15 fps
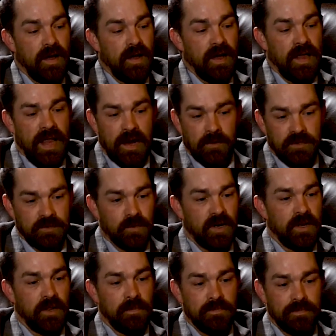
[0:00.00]
And that was one
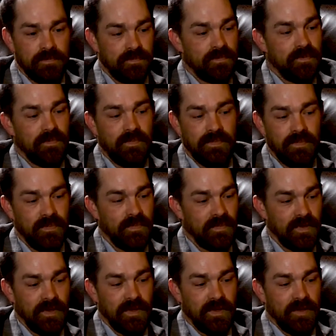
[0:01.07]
of the
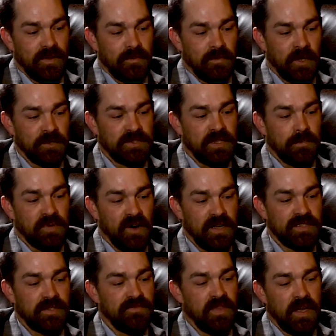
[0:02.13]
most
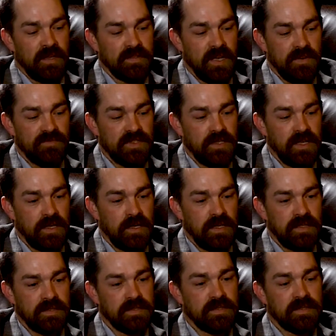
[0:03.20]
impressive things I've seen
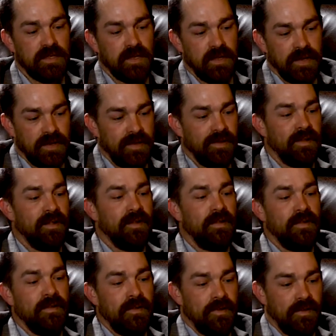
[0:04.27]
is
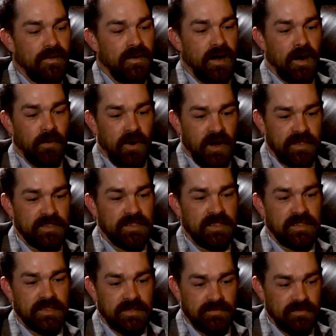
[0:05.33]
I watched
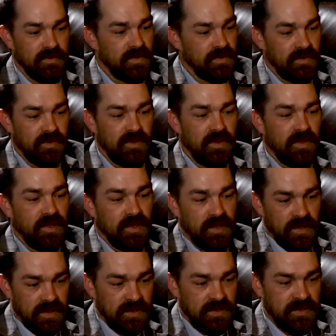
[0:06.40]
these
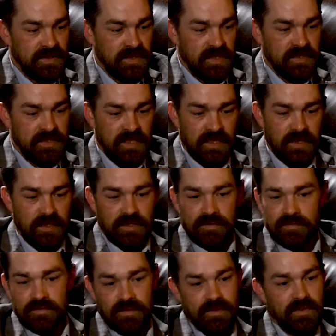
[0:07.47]

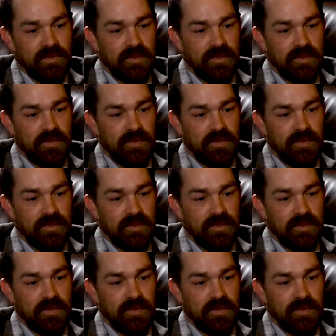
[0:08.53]
16